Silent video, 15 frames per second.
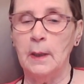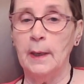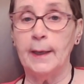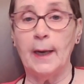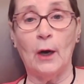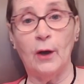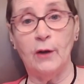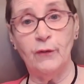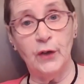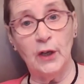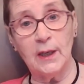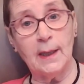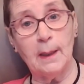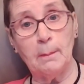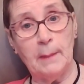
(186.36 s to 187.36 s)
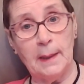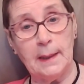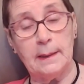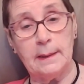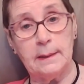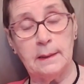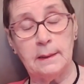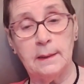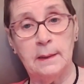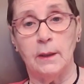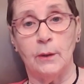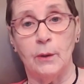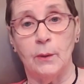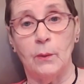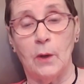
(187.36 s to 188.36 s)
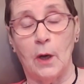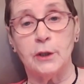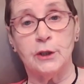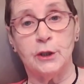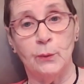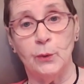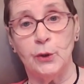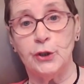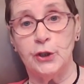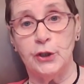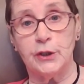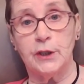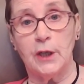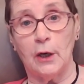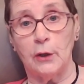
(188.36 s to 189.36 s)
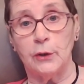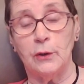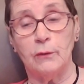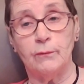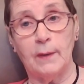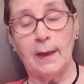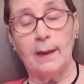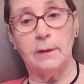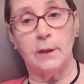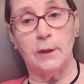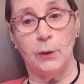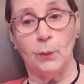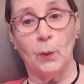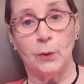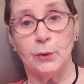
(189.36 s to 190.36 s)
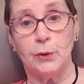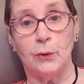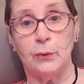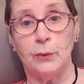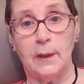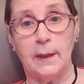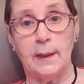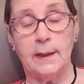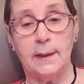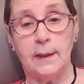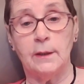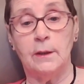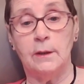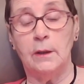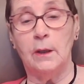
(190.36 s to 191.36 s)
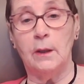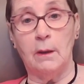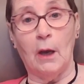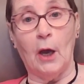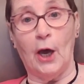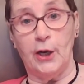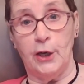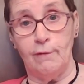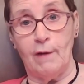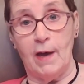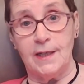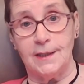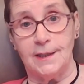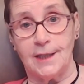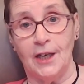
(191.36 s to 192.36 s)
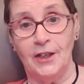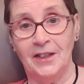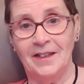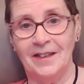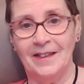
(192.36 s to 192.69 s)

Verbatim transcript: Now, if you're like me, as soon as you start, you'll find that you also need an eraser